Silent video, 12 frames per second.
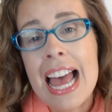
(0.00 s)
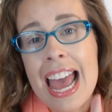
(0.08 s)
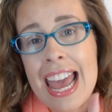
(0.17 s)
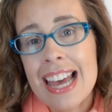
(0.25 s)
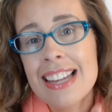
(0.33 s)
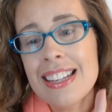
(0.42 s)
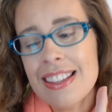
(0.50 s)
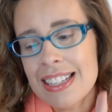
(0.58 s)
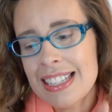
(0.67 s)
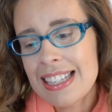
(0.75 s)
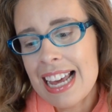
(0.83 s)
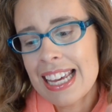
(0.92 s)
And the
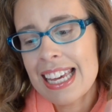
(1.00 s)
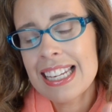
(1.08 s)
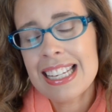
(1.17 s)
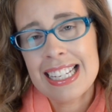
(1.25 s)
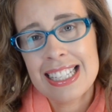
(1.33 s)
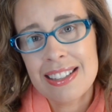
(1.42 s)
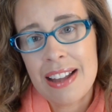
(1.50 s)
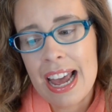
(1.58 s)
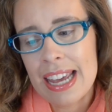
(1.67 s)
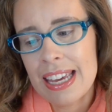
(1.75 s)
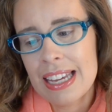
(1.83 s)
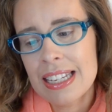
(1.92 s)
second is
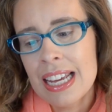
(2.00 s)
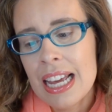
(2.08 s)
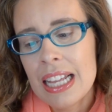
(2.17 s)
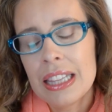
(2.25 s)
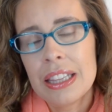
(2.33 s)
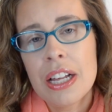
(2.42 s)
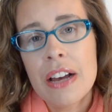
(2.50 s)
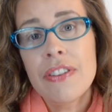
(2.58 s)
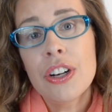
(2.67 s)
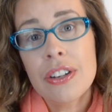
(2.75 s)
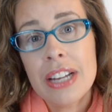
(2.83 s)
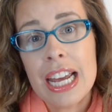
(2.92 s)
like it love
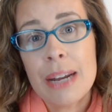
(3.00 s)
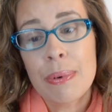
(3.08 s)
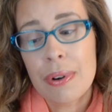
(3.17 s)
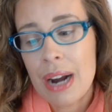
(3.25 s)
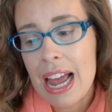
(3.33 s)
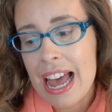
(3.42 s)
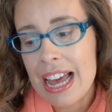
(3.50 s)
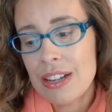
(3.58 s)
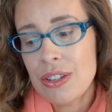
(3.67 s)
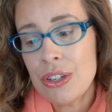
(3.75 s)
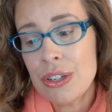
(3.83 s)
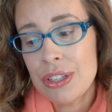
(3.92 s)
your neighbor
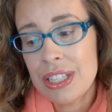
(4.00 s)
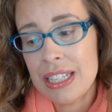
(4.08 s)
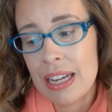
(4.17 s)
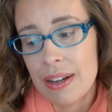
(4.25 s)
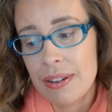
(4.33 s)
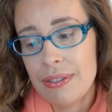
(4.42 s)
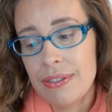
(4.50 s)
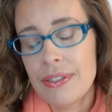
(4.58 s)
as yourself.